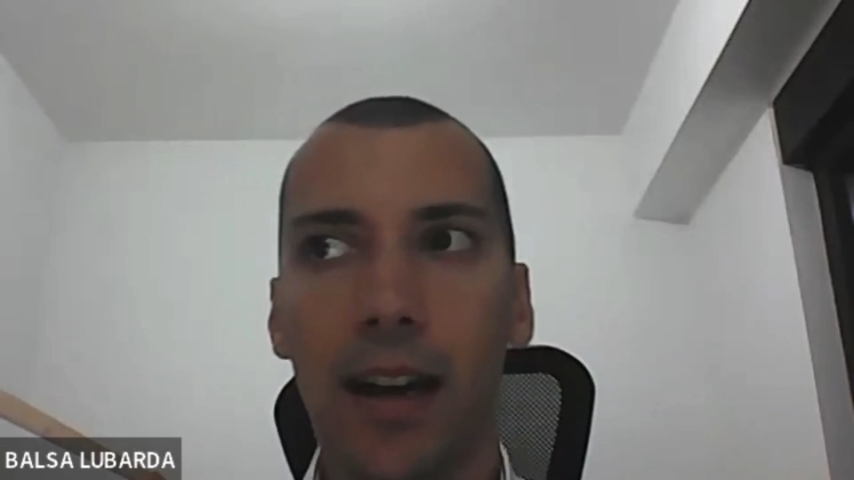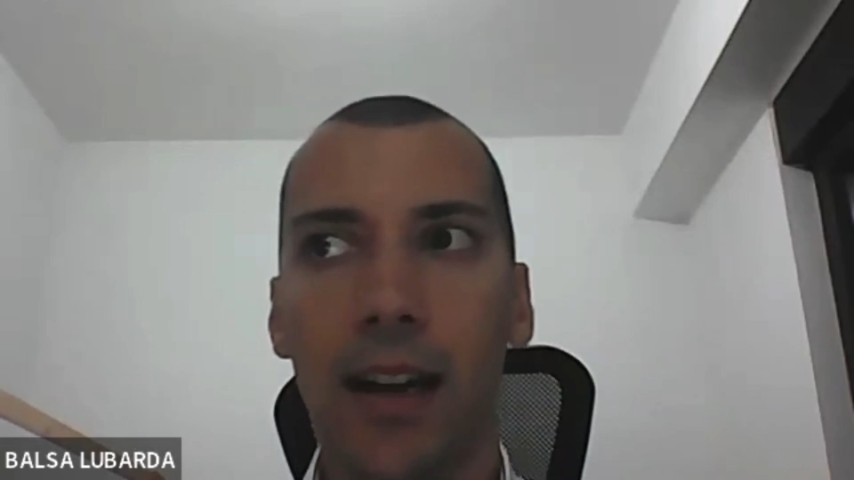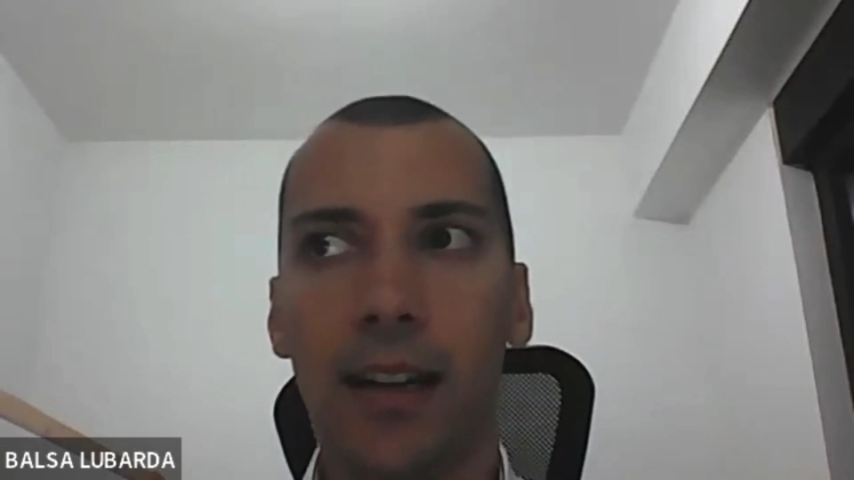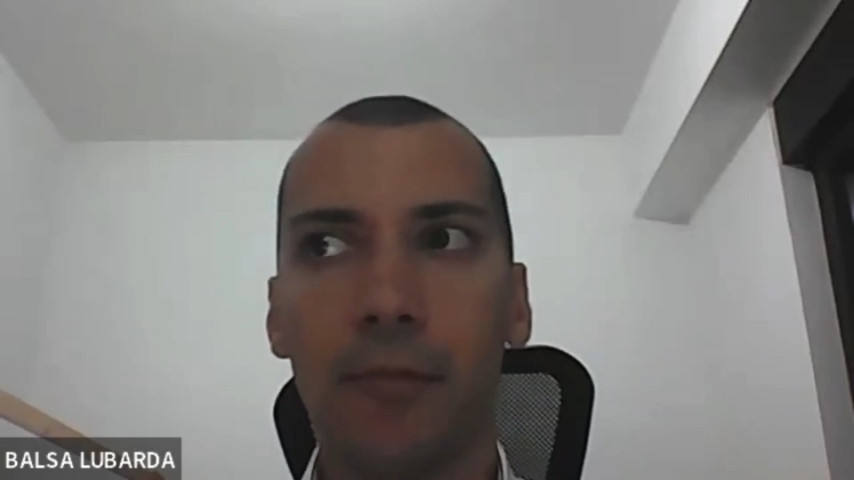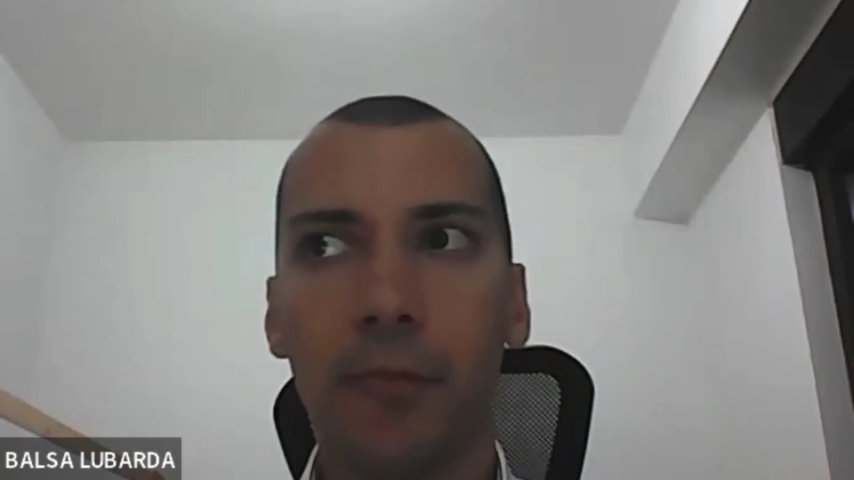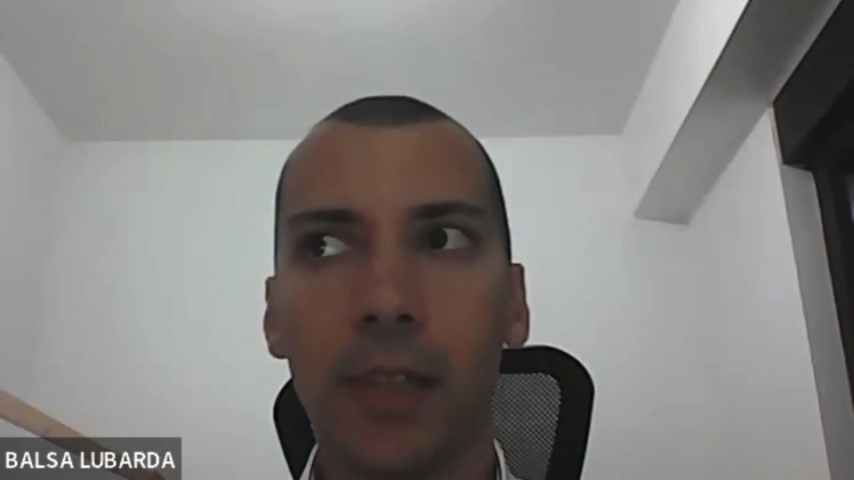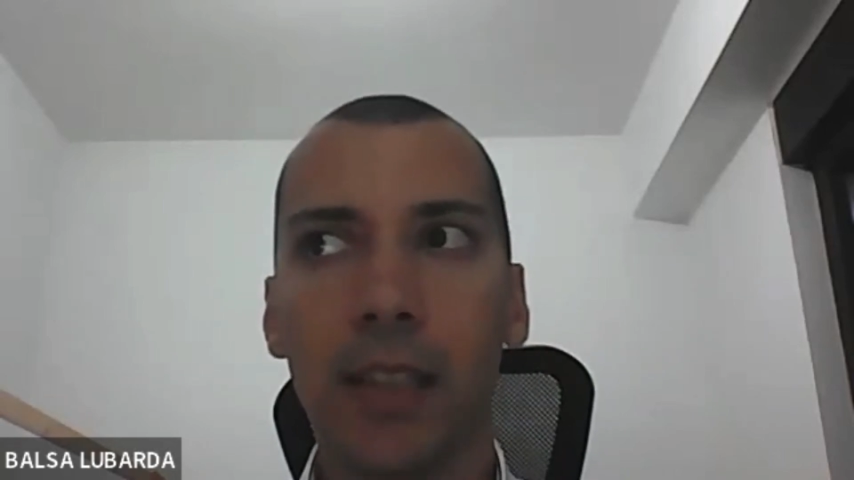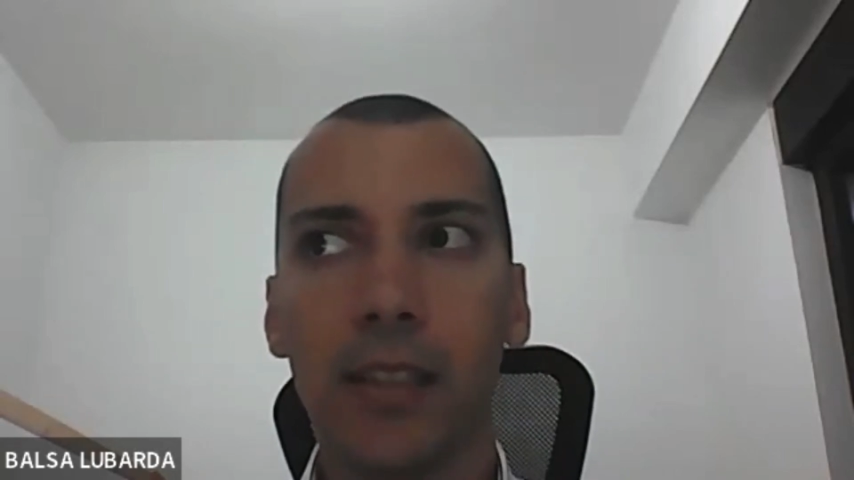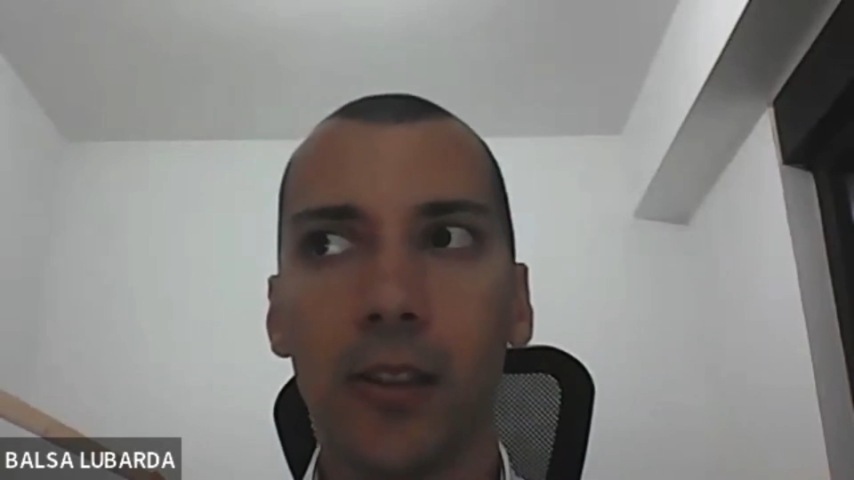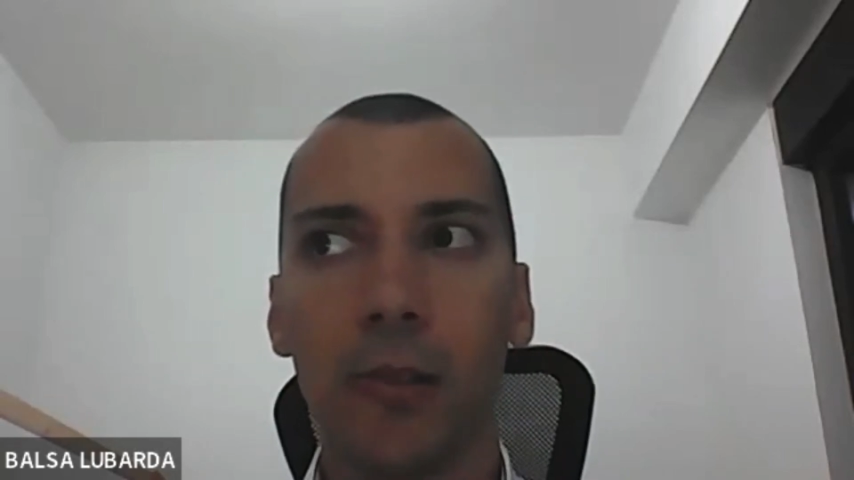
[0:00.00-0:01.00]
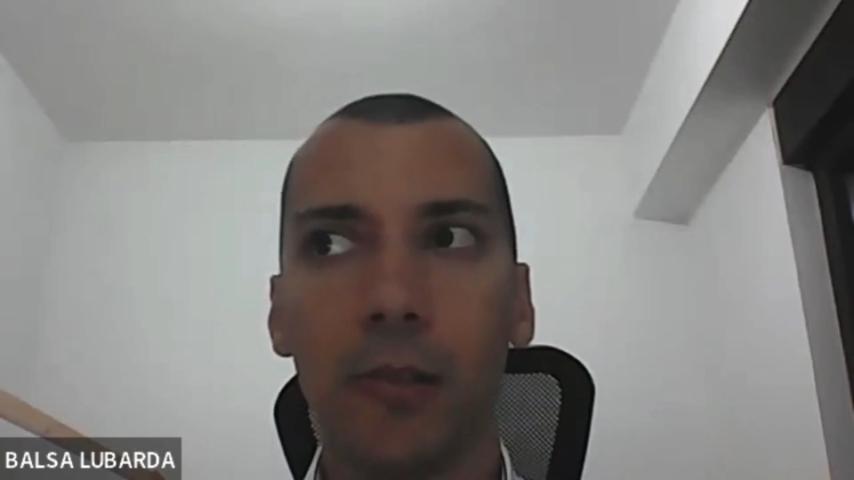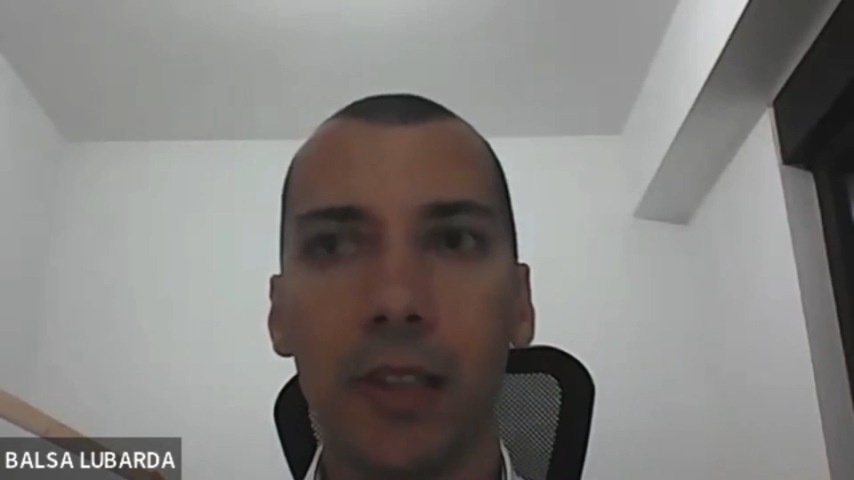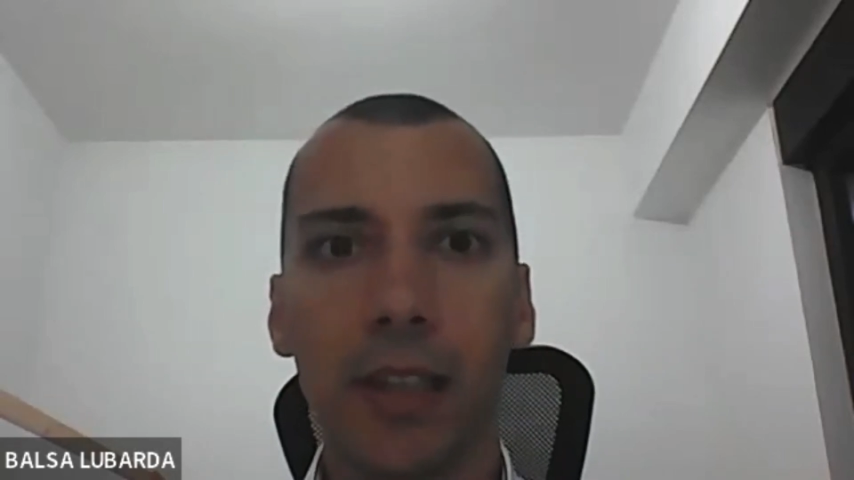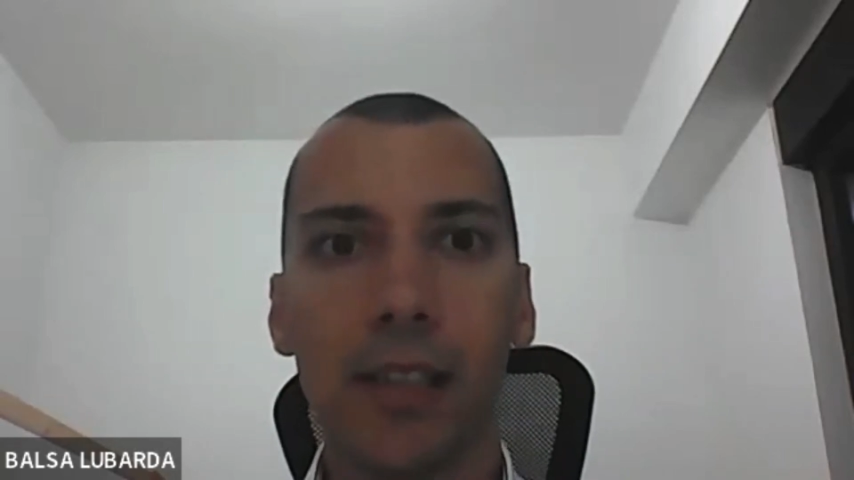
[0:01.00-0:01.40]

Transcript: are we, you know,